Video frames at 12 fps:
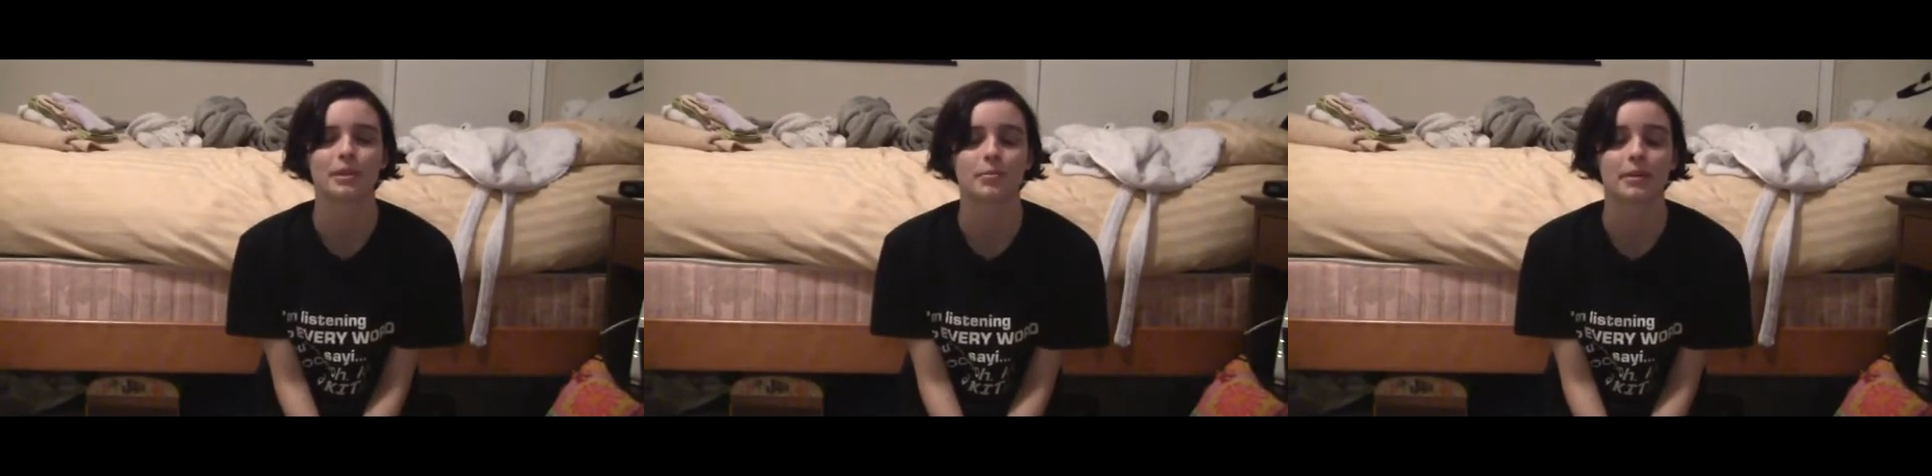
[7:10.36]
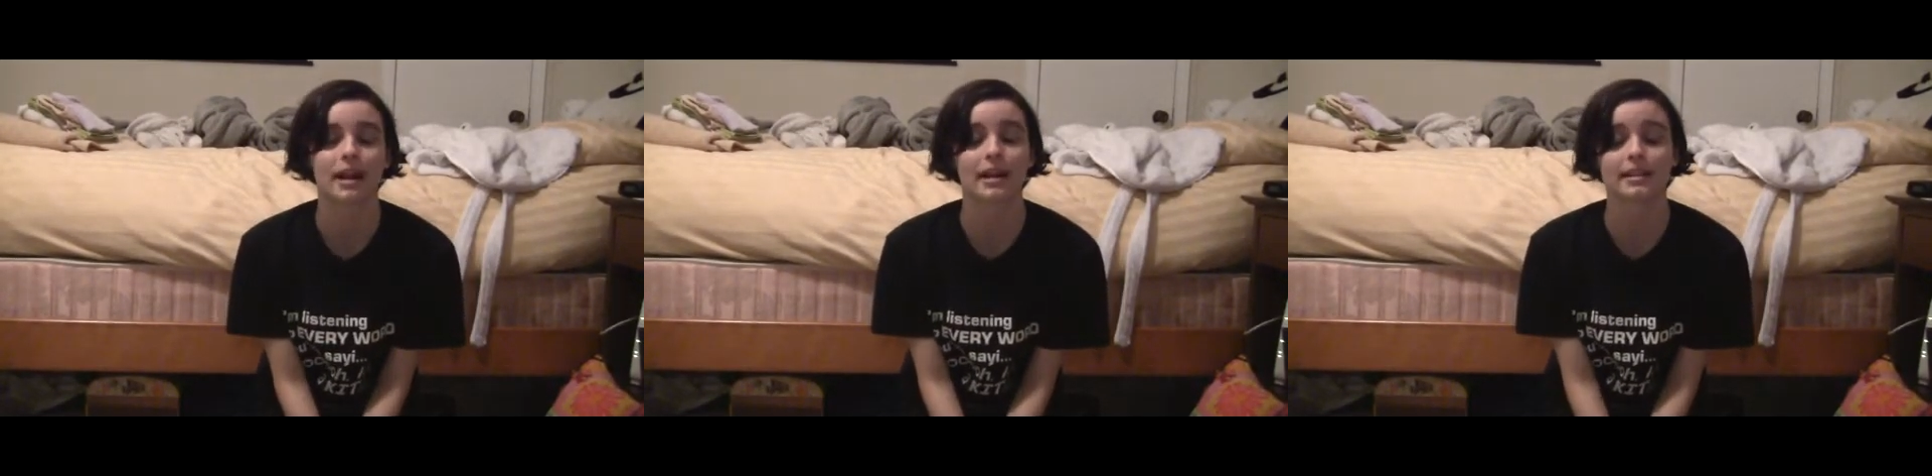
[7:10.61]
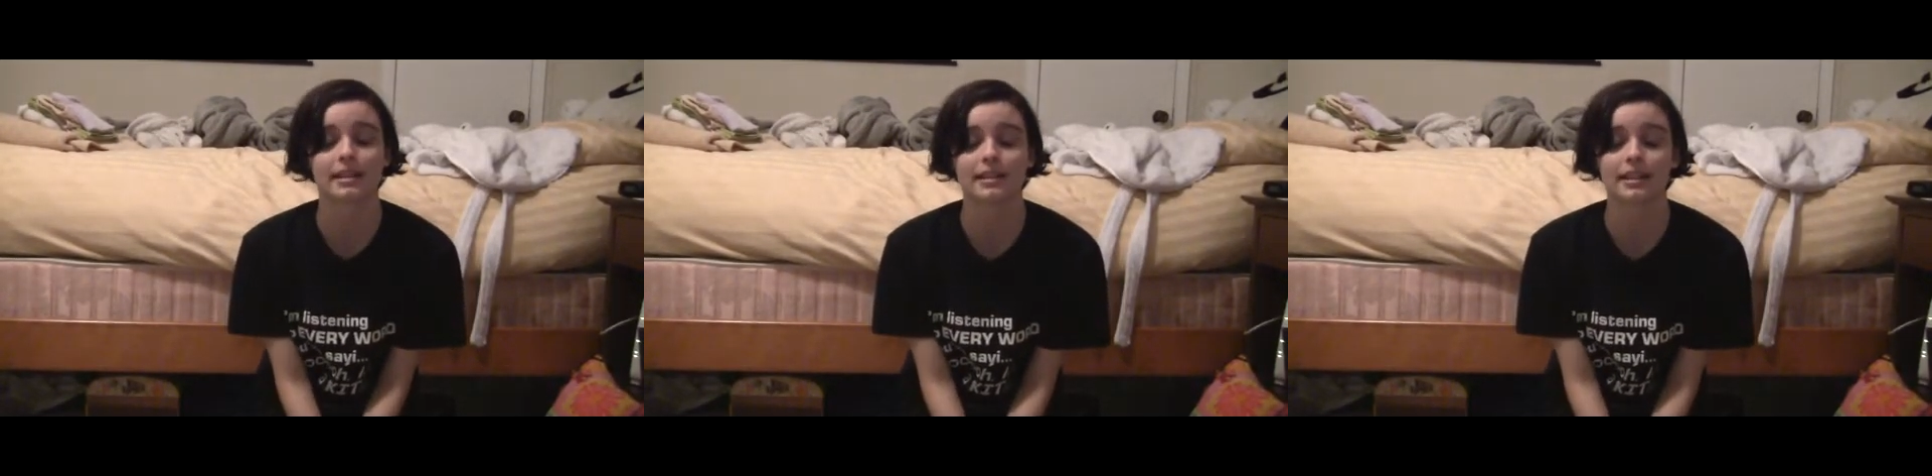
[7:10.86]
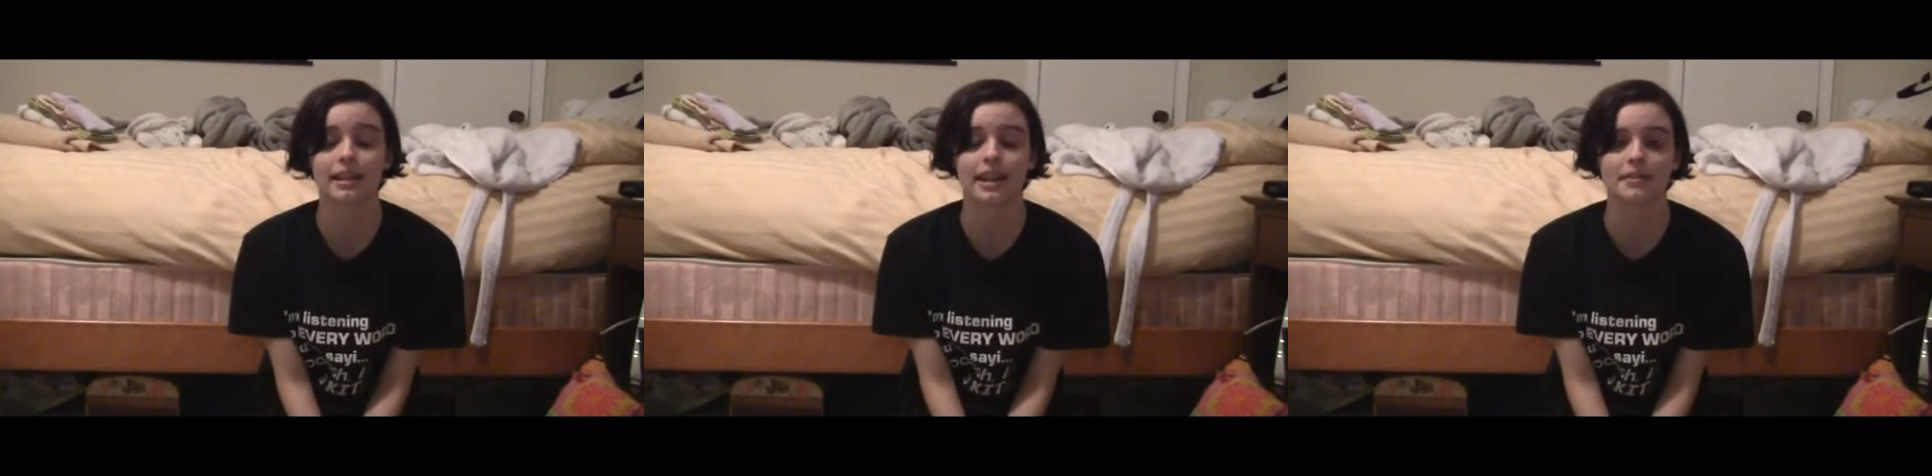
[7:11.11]
But I need
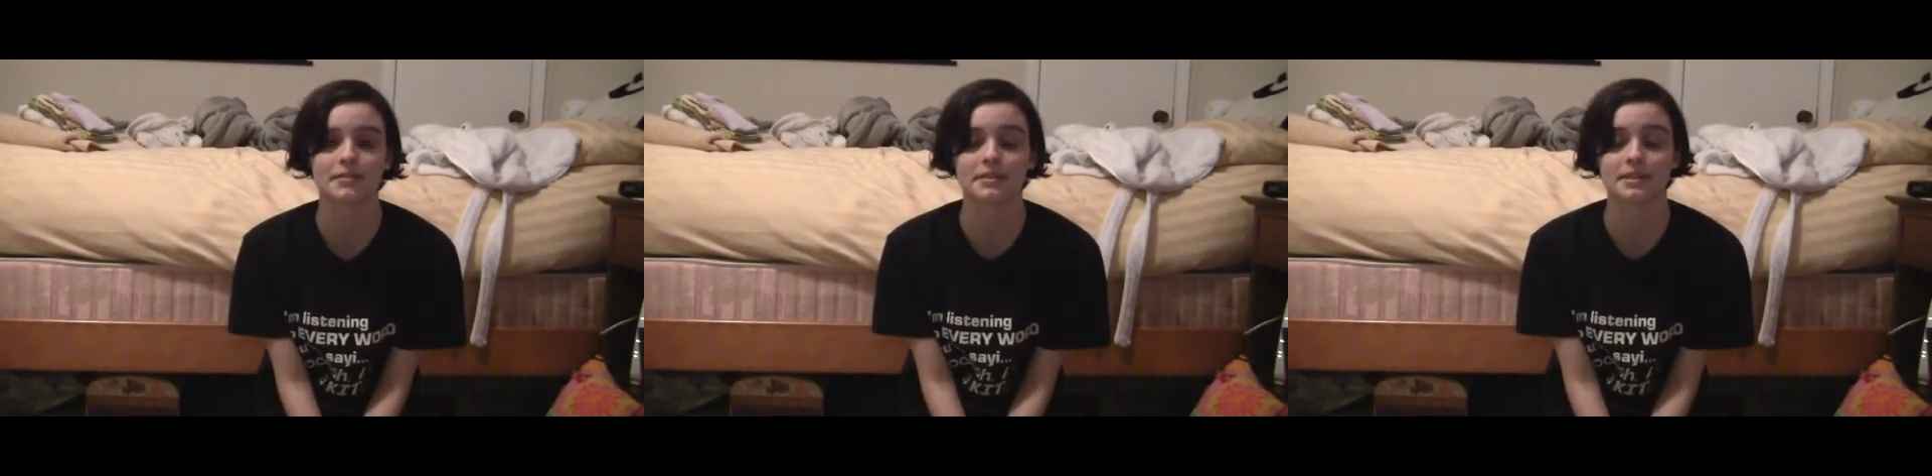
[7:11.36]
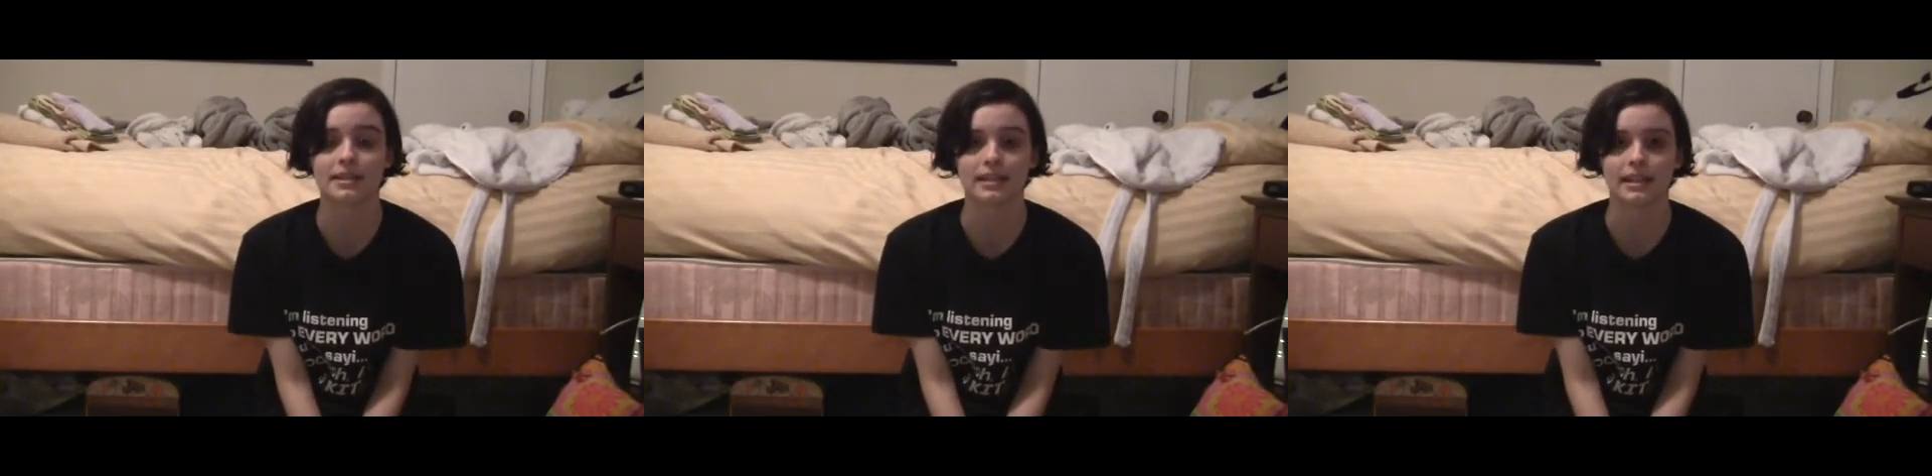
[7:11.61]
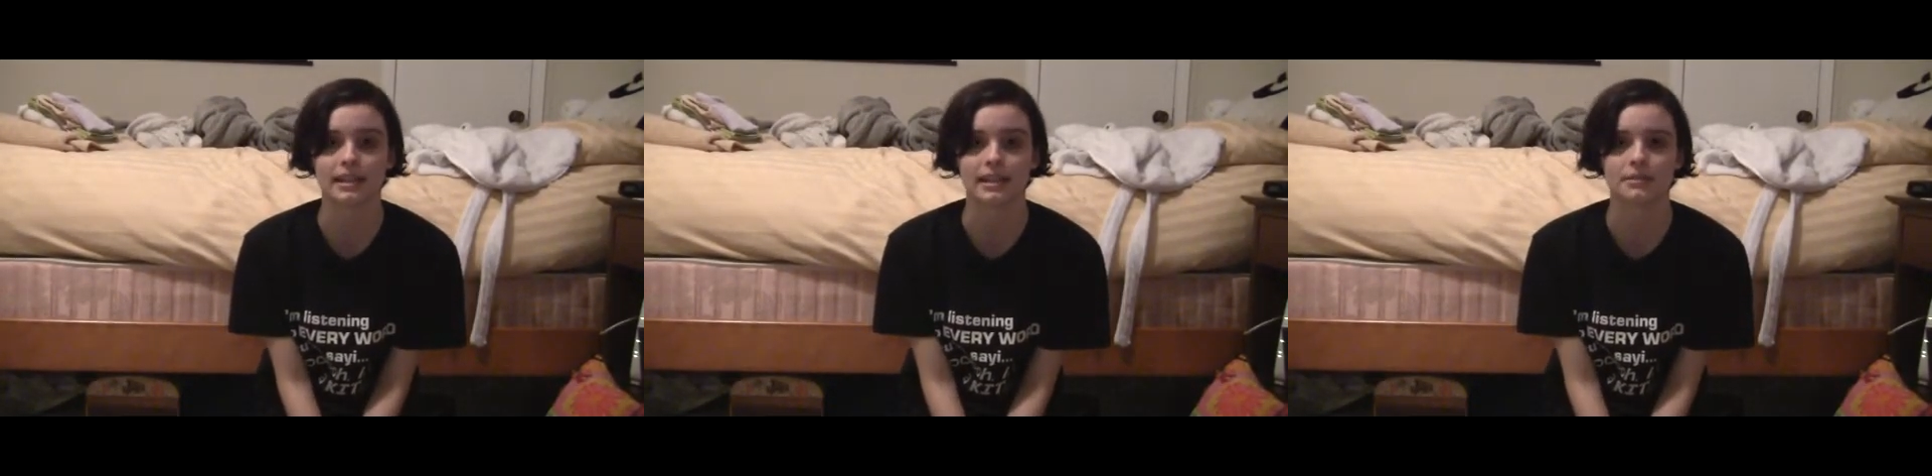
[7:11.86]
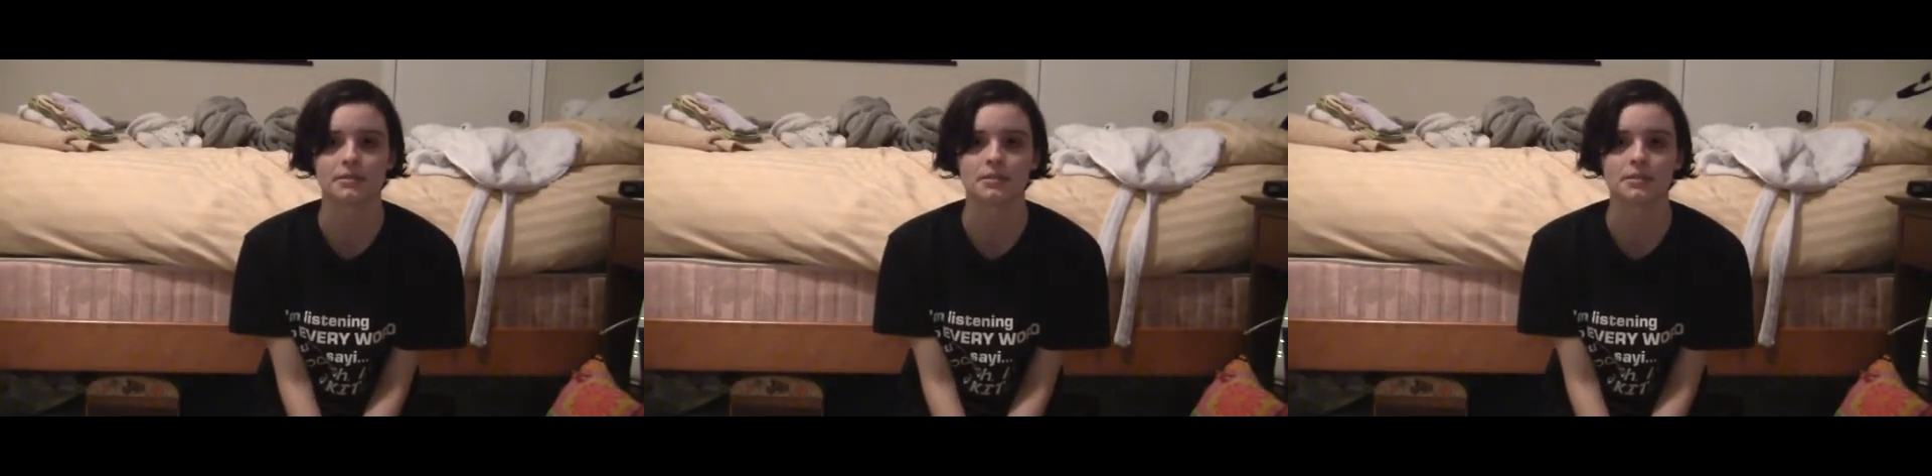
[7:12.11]
the gloves and
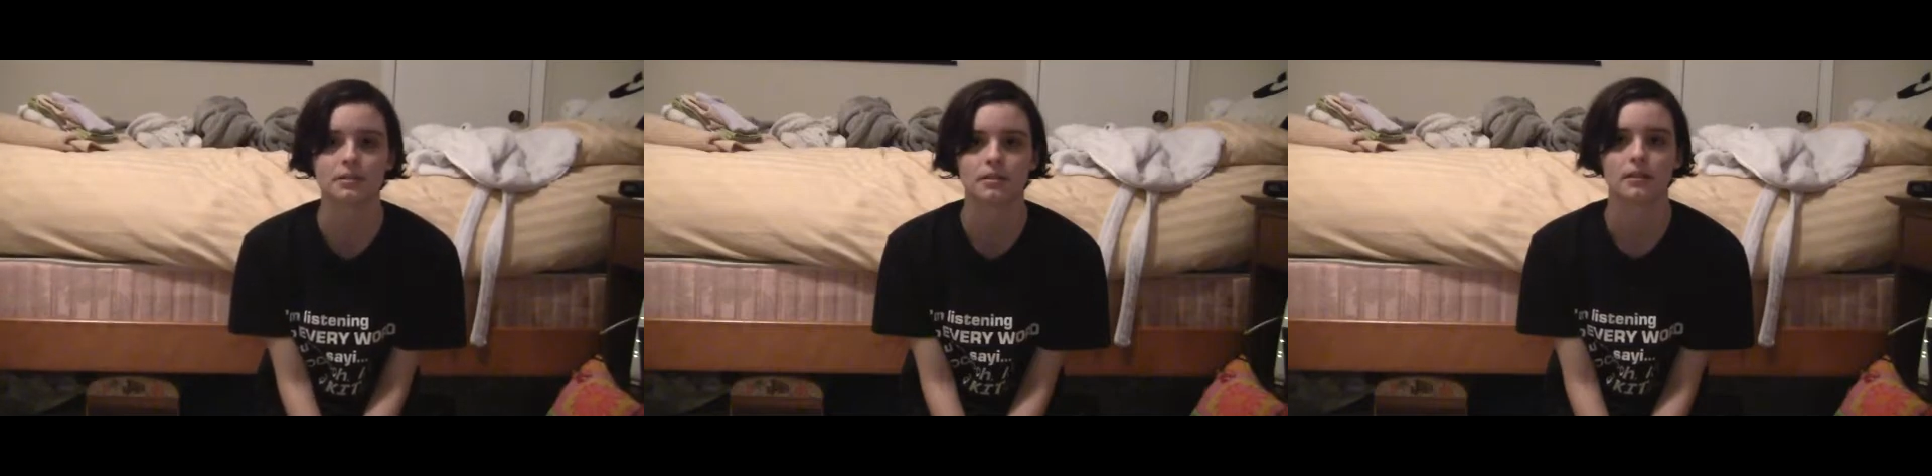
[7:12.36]
sleeves,